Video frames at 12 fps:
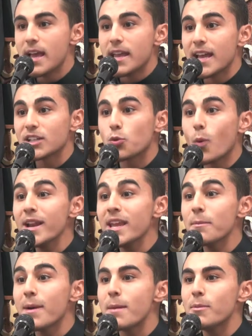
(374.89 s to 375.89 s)
Yet when
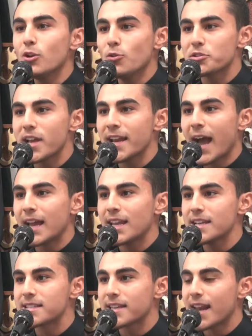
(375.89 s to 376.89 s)
Imam al-Hussein
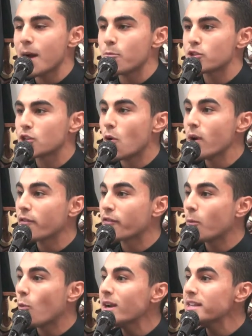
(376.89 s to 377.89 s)
alayhi salam was going
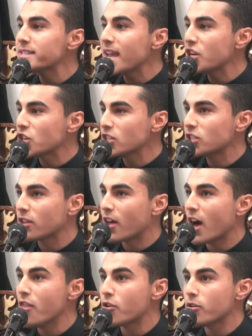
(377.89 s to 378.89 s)
from one station to the
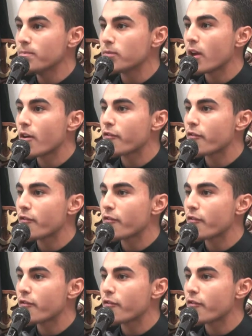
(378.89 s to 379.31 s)
other,